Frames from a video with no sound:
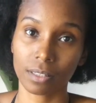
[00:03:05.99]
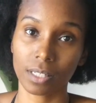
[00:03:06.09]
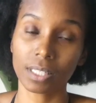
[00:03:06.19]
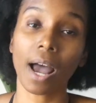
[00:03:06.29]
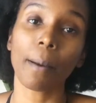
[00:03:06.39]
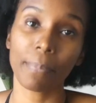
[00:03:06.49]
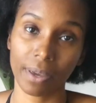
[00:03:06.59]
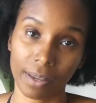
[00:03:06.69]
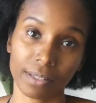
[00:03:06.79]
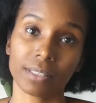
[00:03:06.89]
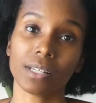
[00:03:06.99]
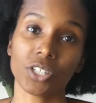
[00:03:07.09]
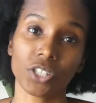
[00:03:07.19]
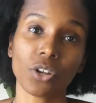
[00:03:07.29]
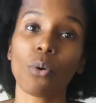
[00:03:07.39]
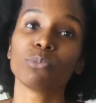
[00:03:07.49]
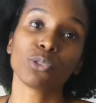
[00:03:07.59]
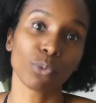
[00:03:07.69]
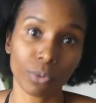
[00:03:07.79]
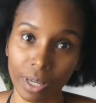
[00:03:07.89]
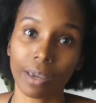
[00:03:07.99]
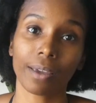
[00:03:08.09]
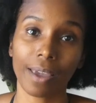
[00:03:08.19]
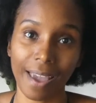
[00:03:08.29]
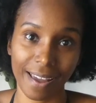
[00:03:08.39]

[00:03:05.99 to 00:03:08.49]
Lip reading: the topics such as homeschooling